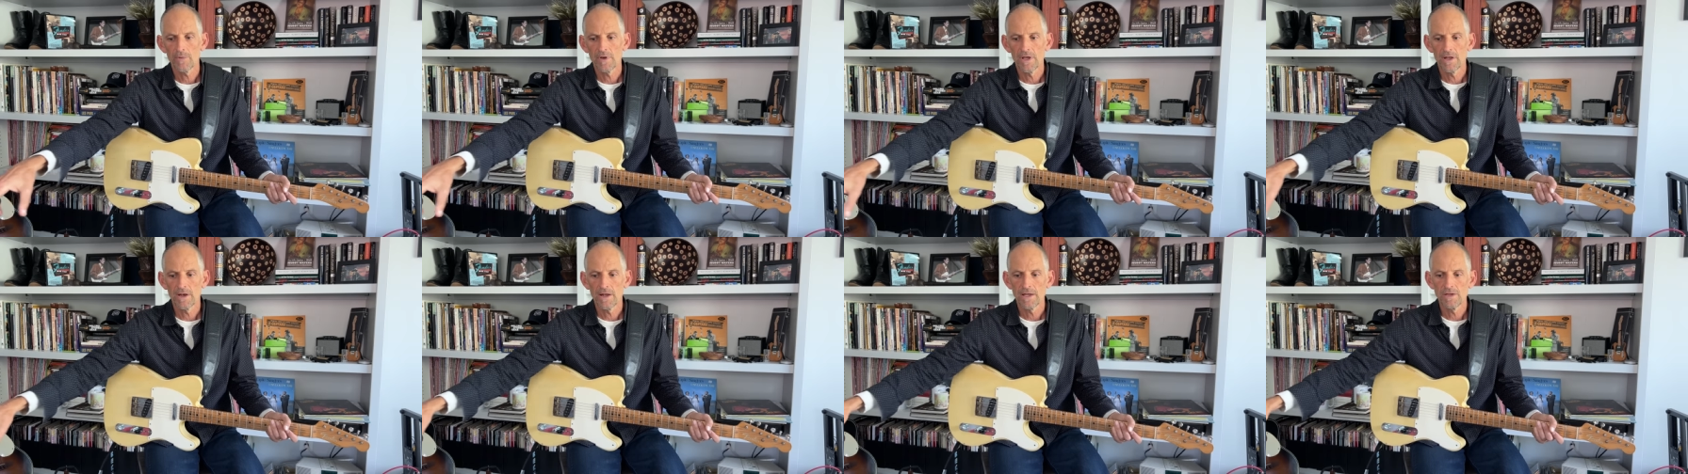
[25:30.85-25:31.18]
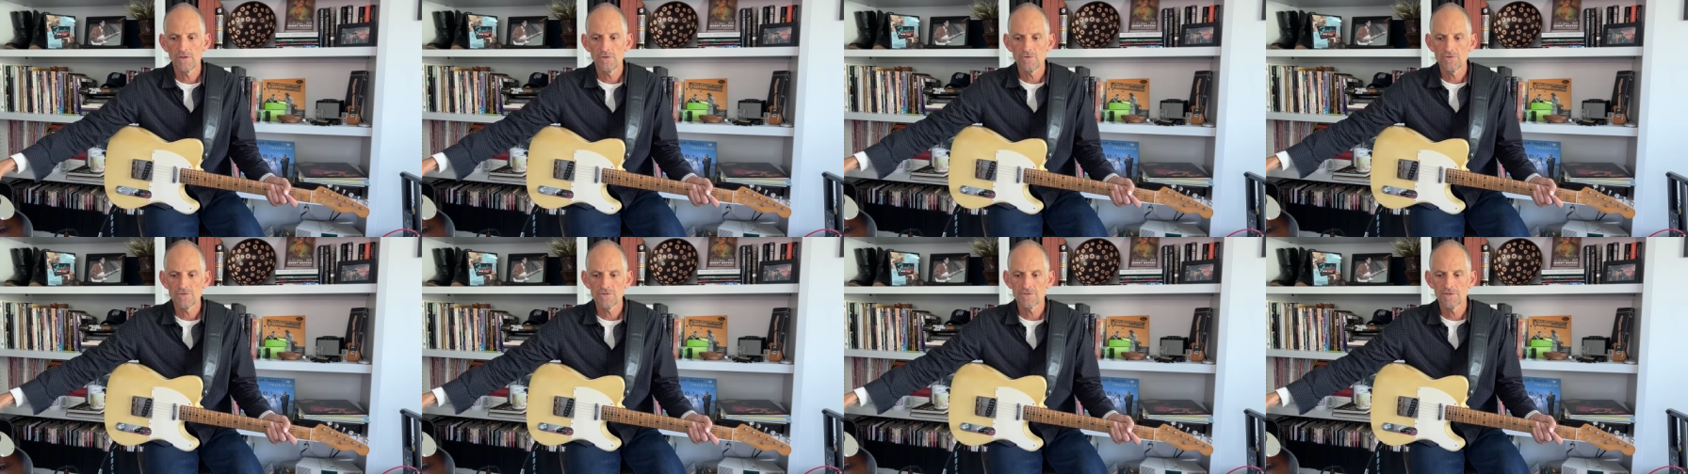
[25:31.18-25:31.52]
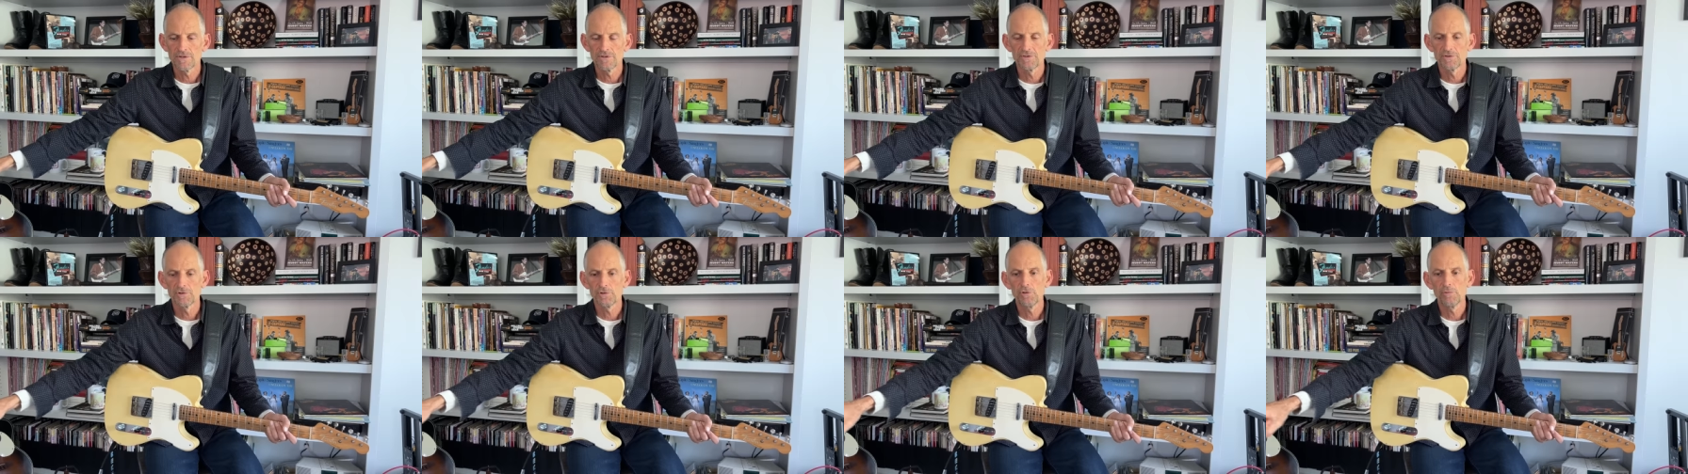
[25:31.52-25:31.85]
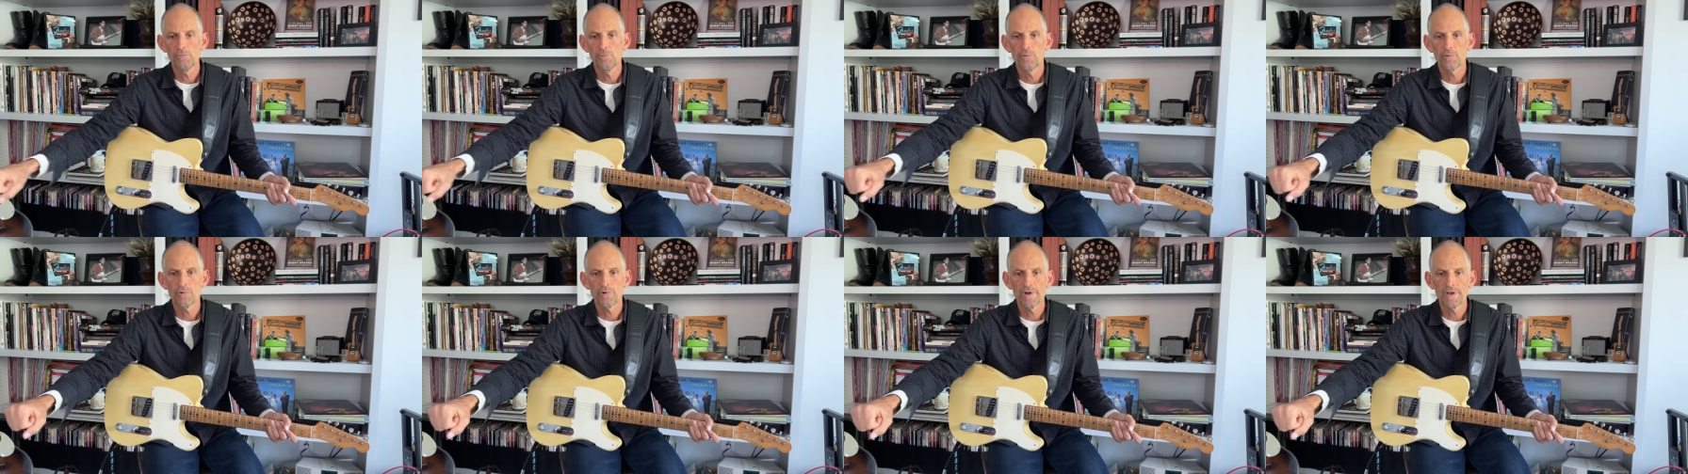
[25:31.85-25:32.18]
and I use the
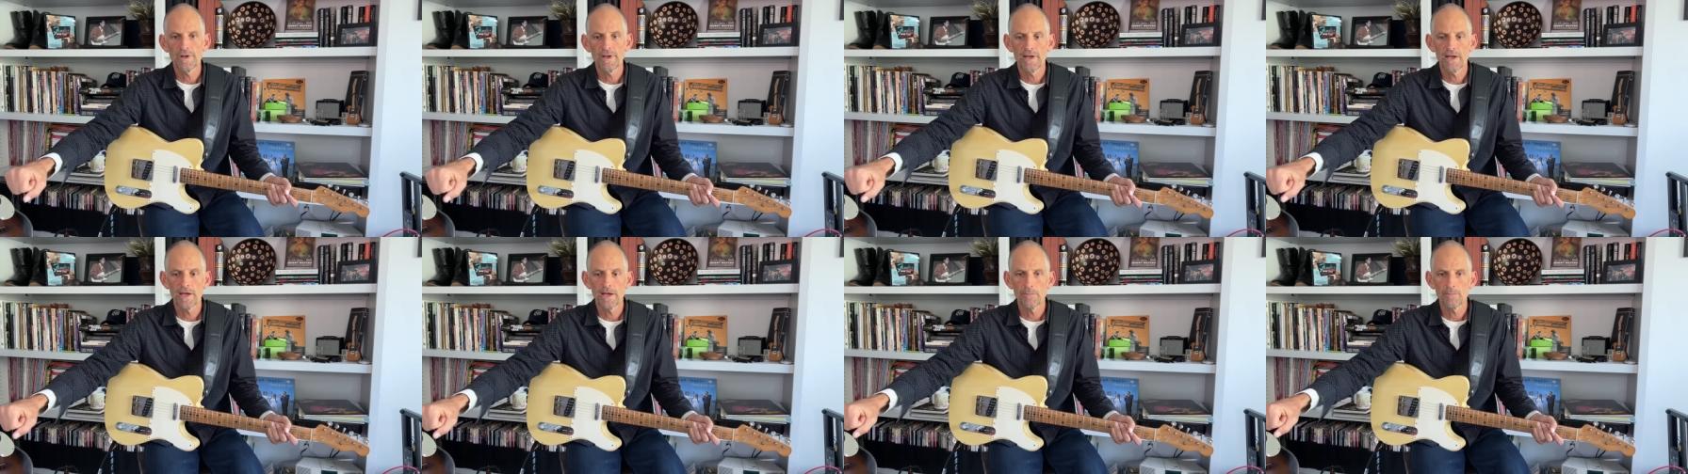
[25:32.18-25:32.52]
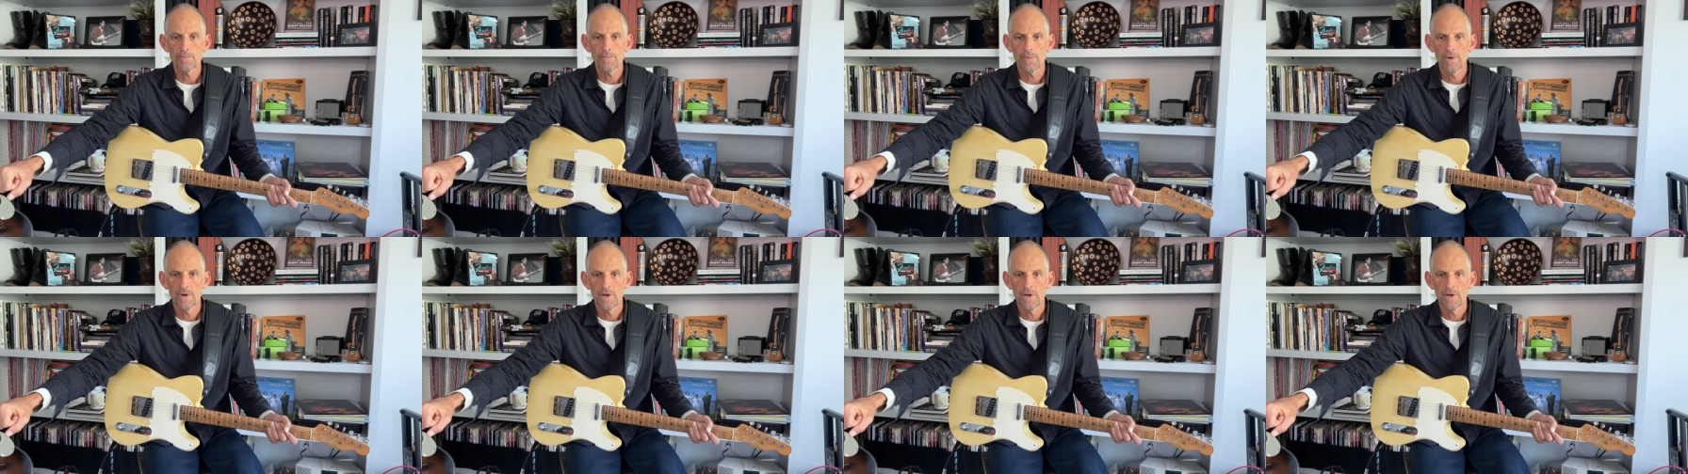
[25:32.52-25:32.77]
tube preamp